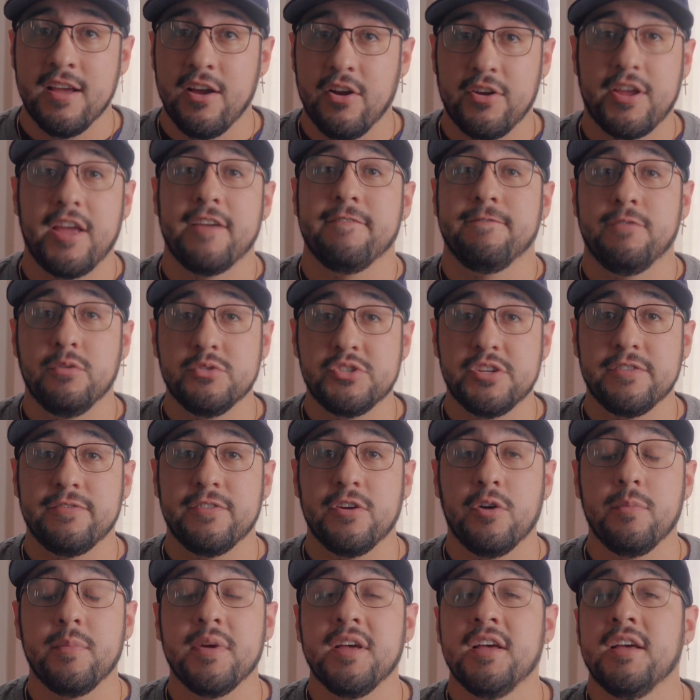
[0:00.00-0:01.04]
Okay,
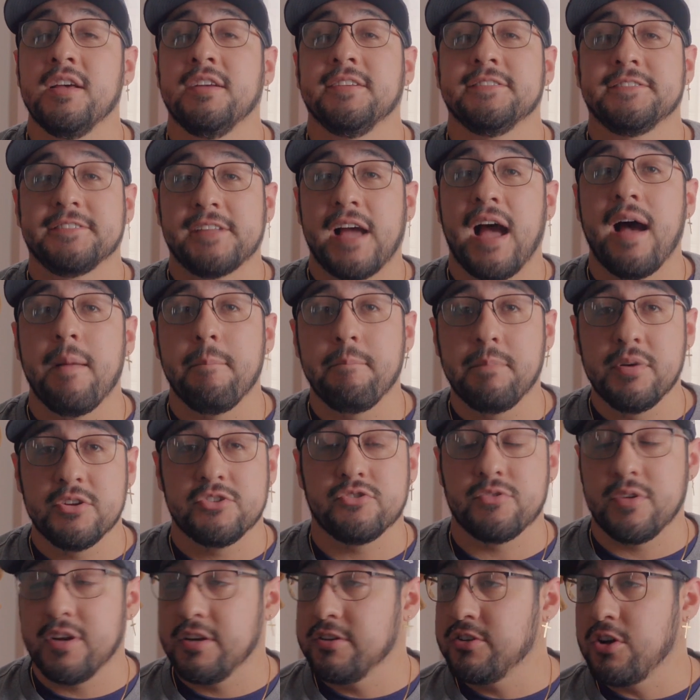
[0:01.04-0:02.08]
Fujifilm, stop
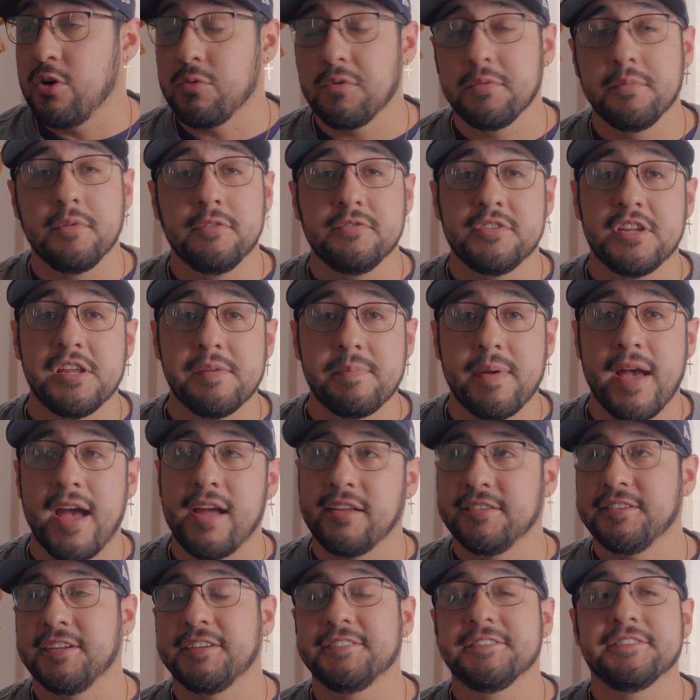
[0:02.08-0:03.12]
butchering. Don't remove
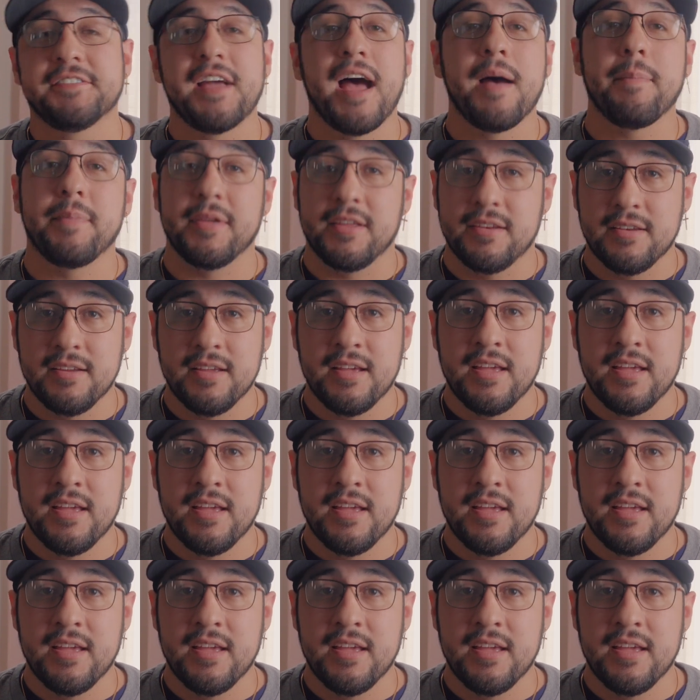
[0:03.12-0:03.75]
D-pads. Like, stop it.